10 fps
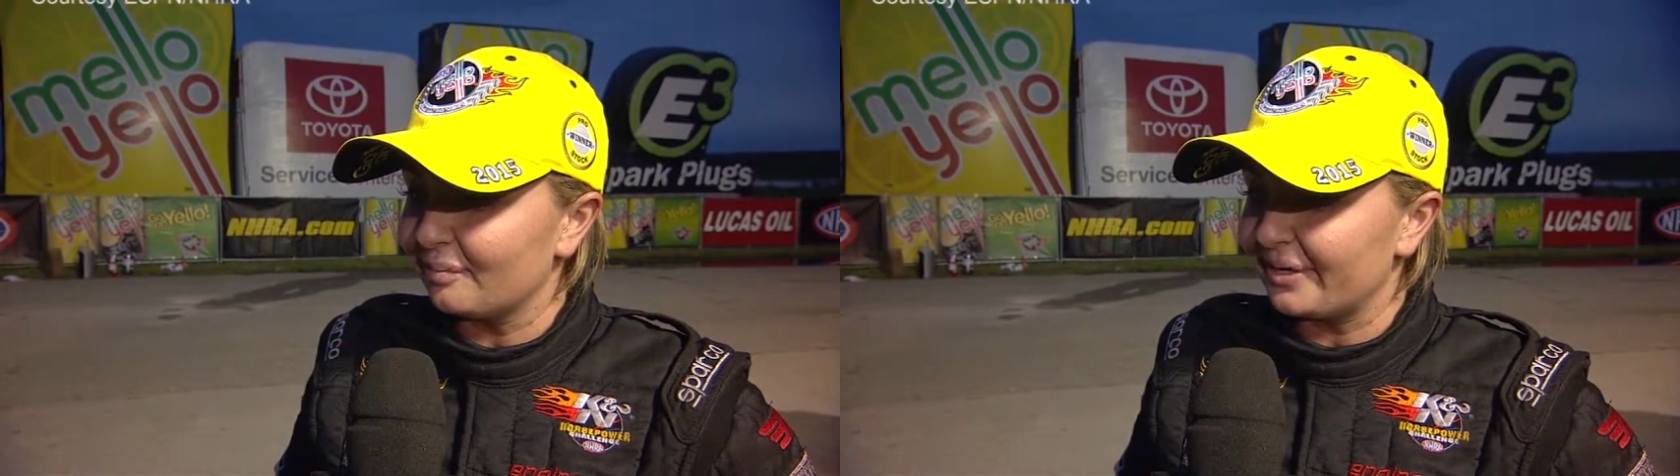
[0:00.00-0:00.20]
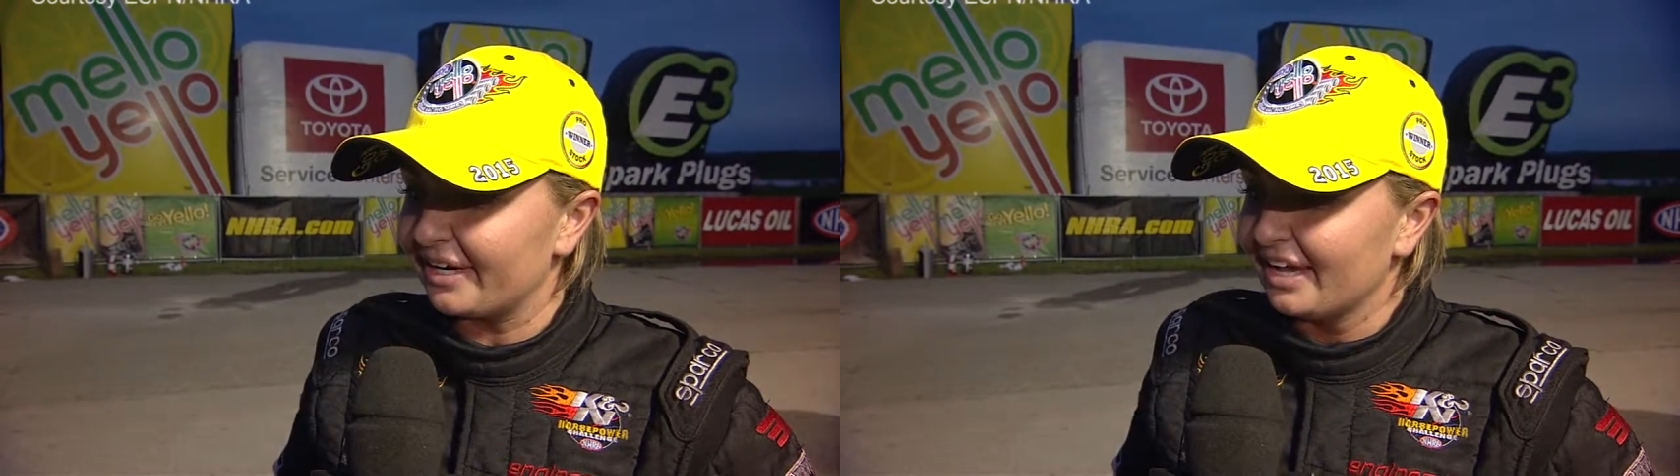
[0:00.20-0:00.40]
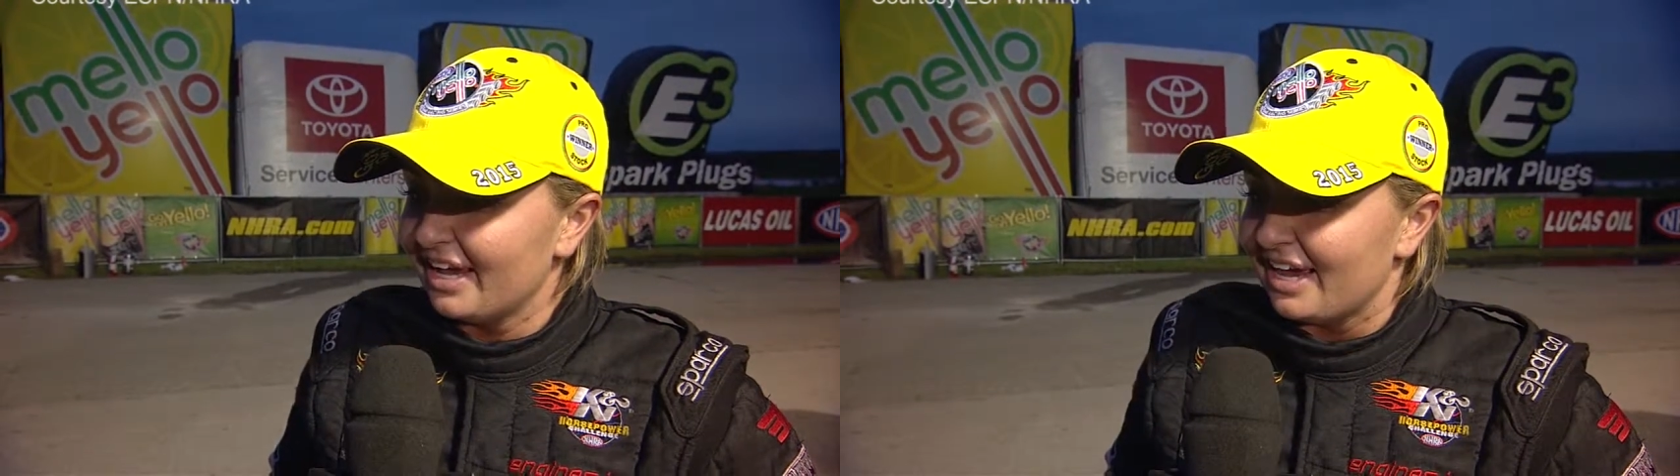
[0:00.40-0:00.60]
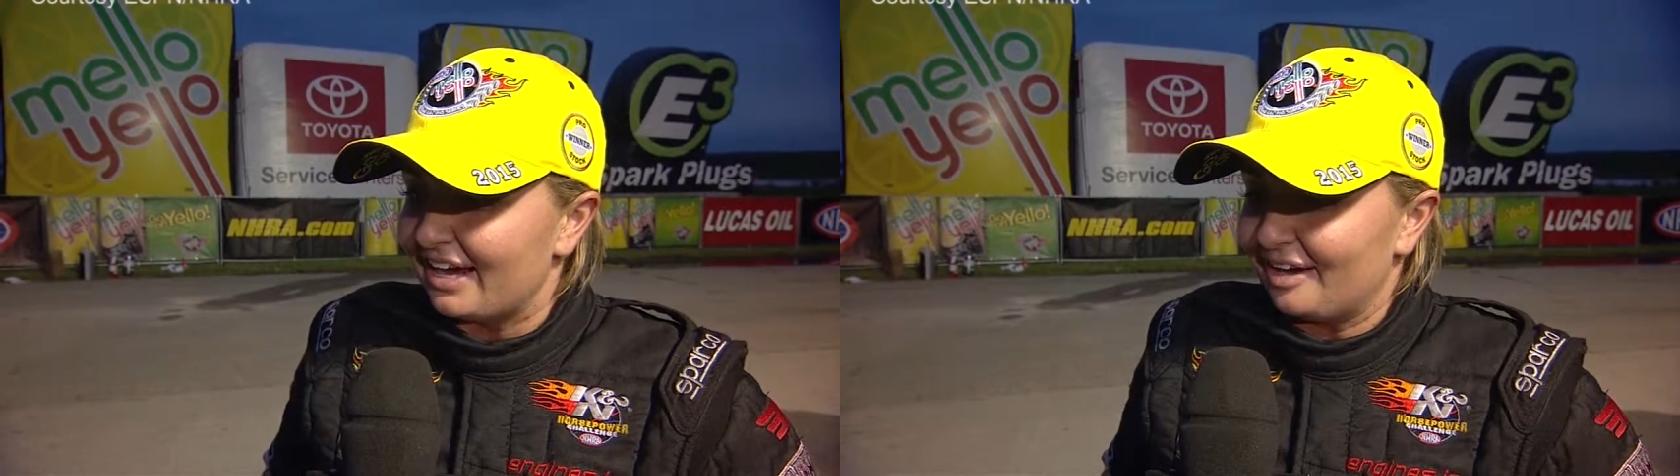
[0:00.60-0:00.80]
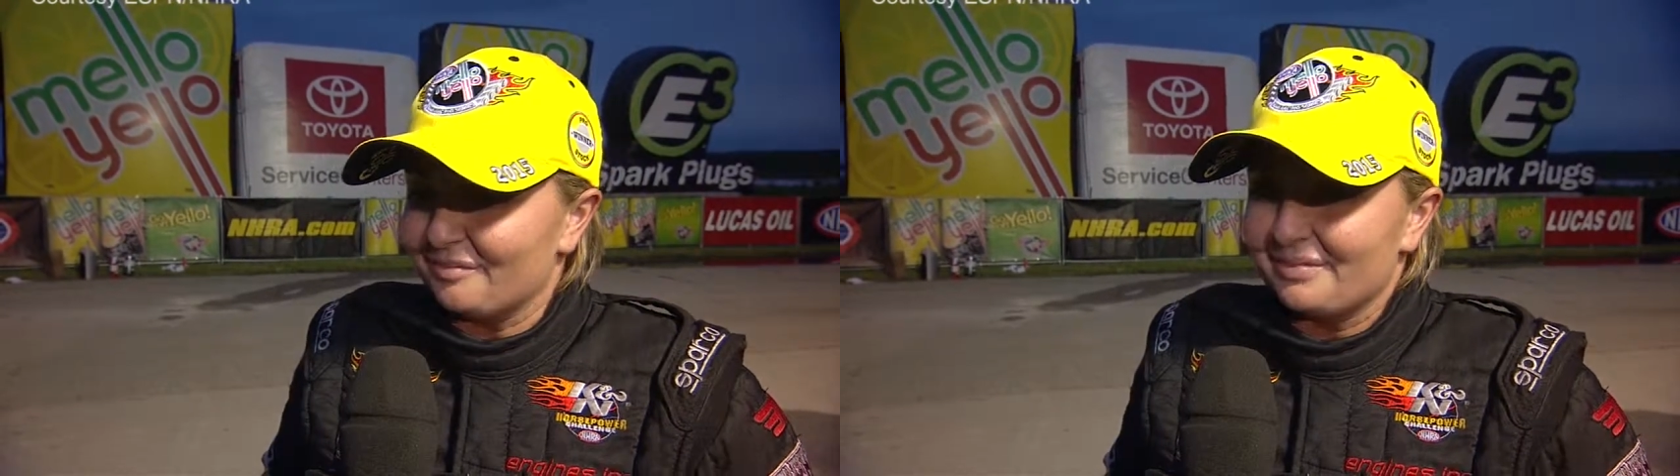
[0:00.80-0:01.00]
But
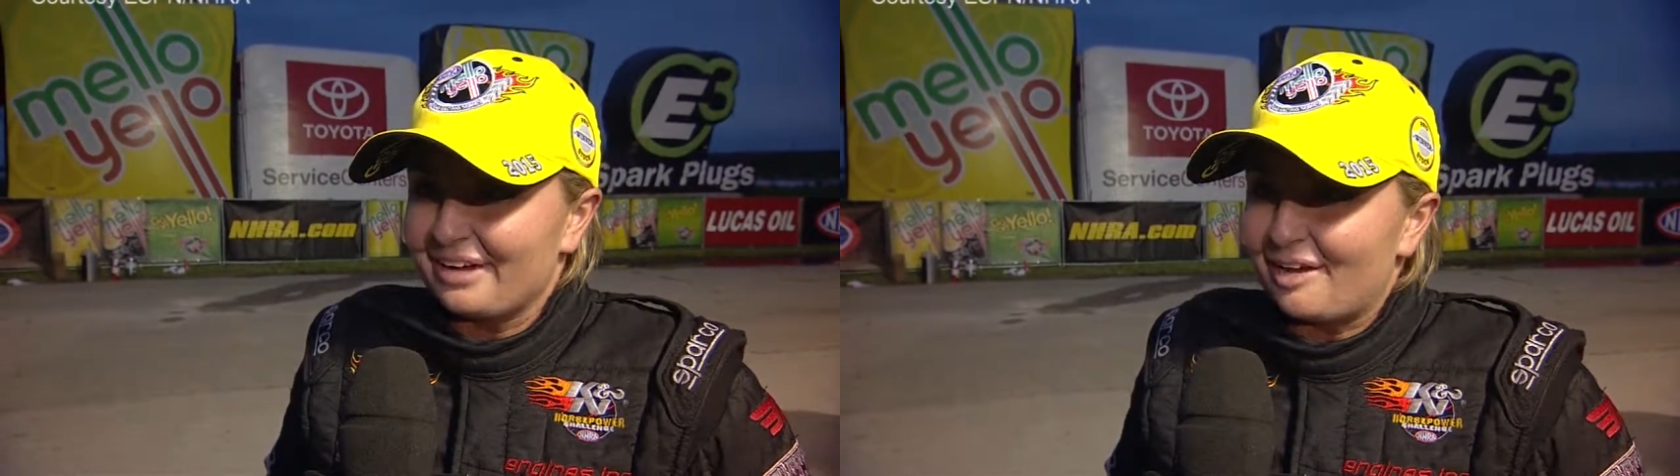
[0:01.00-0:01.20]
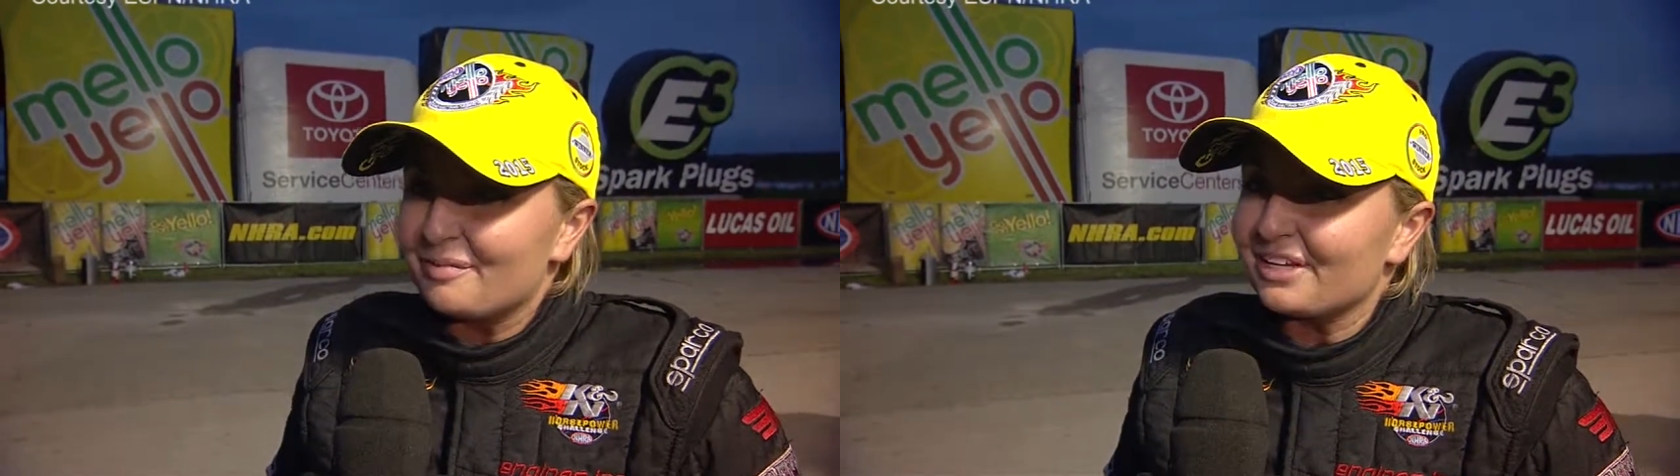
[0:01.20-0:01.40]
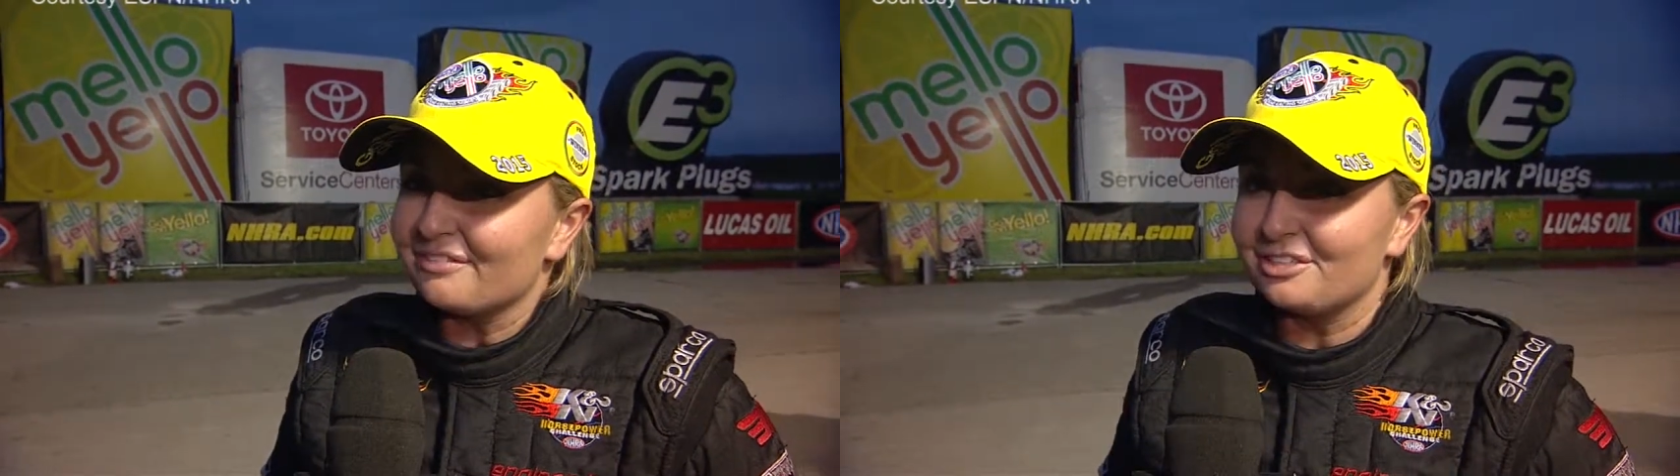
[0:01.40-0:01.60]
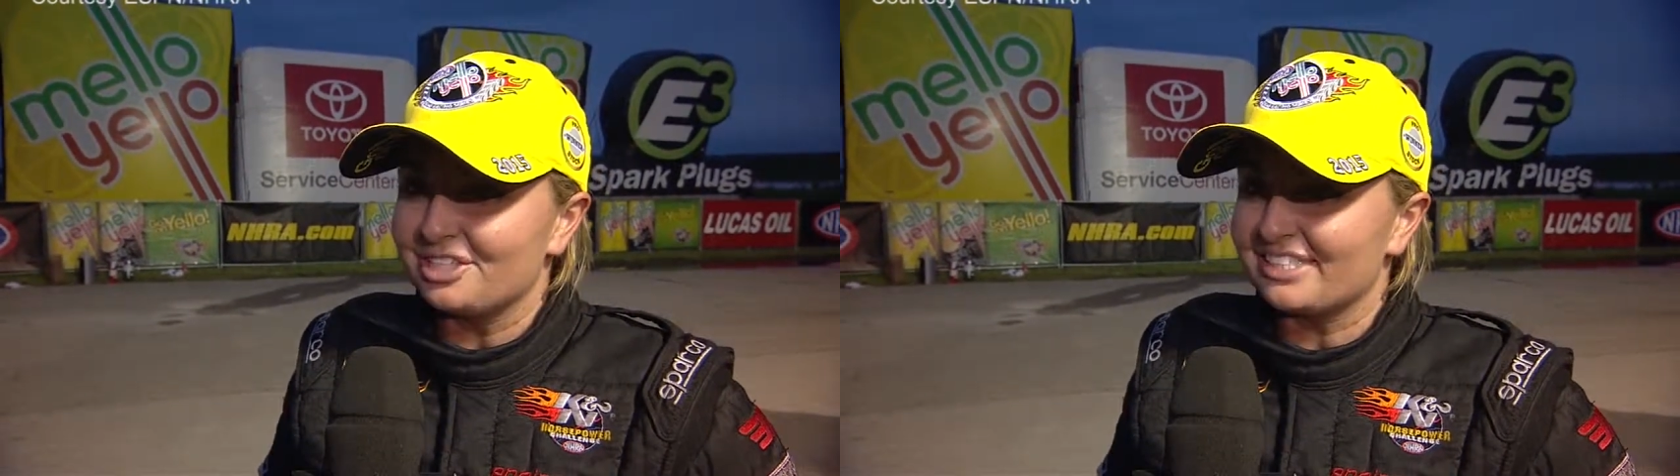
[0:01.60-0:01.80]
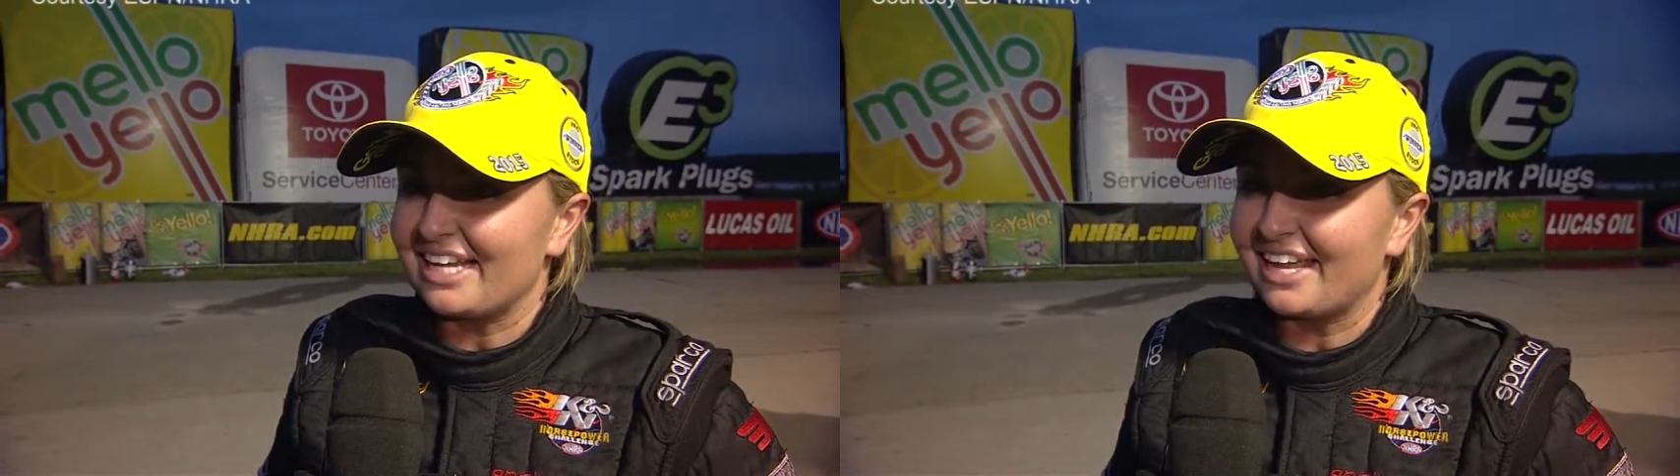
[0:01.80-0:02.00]
um, I've been given
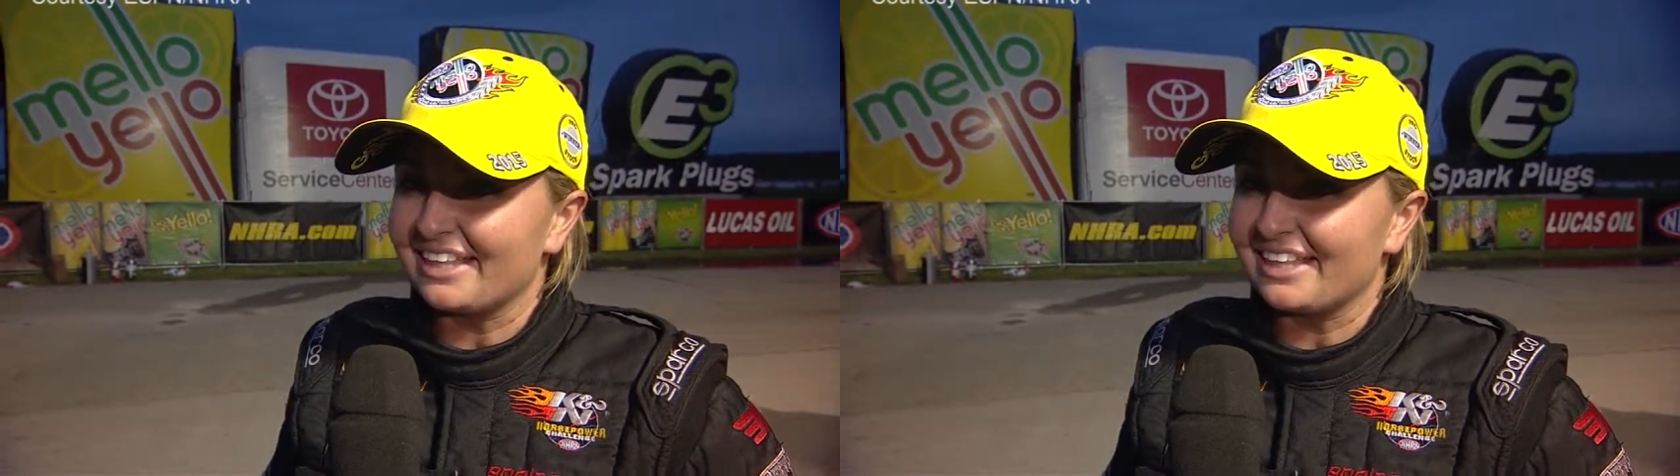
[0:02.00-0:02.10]
just that,